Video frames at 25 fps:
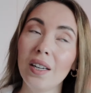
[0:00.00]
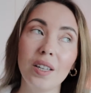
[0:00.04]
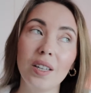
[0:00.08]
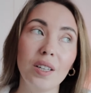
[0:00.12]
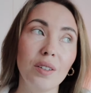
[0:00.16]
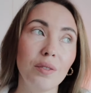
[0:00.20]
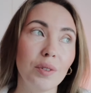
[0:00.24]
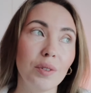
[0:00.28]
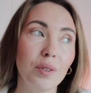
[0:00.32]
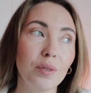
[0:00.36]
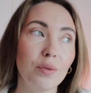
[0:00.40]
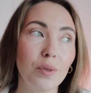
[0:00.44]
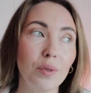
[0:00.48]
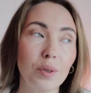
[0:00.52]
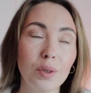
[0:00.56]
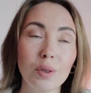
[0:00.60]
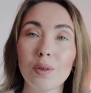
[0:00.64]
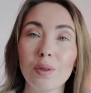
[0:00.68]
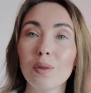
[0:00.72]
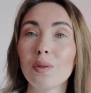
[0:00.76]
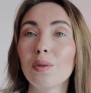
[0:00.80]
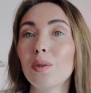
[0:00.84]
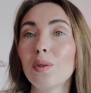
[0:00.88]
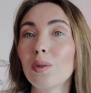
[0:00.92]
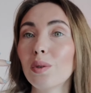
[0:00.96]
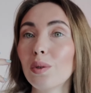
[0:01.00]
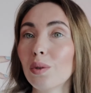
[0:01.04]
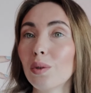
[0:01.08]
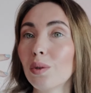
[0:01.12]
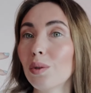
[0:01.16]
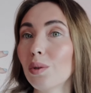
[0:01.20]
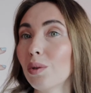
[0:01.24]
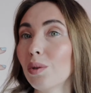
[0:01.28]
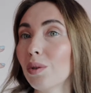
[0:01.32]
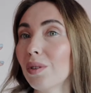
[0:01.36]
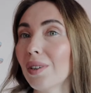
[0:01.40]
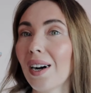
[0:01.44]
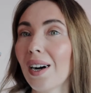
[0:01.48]
if you want
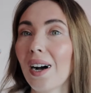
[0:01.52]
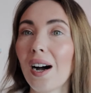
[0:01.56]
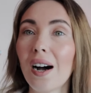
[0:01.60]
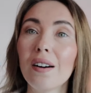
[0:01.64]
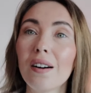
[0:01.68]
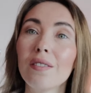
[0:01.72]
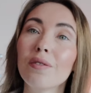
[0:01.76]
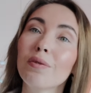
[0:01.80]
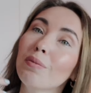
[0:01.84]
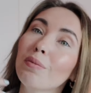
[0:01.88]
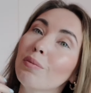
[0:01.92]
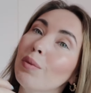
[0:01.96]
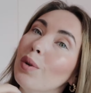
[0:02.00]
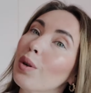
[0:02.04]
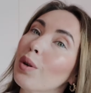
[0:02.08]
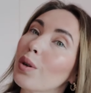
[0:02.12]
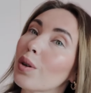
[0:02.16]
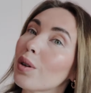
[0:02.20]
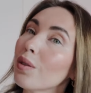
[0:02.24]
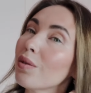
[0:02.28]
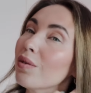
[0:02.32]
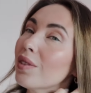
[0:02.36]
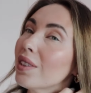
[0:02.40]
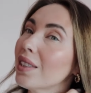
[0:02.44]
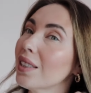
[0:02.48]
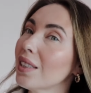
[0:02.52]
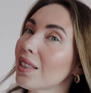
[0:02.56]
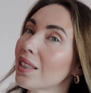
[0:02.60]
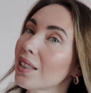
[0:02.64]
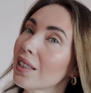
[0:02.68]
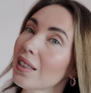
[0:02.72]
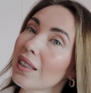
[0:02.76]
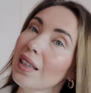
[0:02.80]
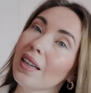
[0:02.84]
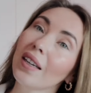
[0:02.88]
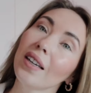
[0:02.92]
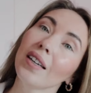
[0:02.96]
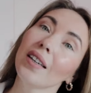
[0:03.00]
to have more of
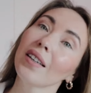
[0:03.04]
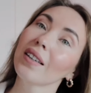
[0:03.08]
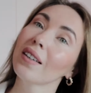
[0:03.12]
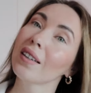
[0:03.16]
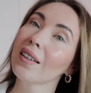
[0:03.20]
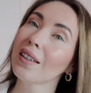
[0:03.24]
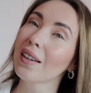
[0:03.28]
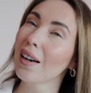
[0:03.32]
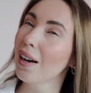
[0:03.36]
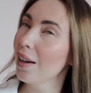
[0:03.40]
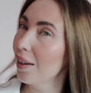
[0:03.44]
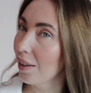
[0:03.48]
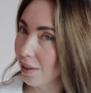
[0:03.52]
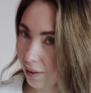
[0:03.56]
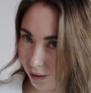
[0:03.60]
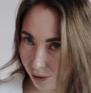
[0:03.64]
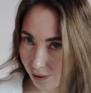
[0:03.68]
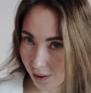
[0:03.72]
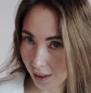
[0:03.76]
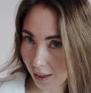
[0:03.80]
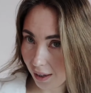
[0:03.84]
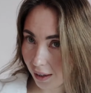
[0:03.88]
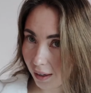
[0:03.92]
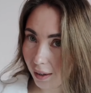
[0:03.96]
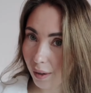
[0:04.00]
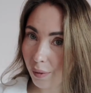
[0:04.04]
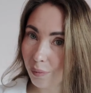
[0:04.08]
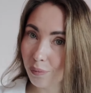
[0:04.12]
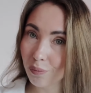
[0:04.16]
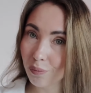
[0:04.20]
this like kind of like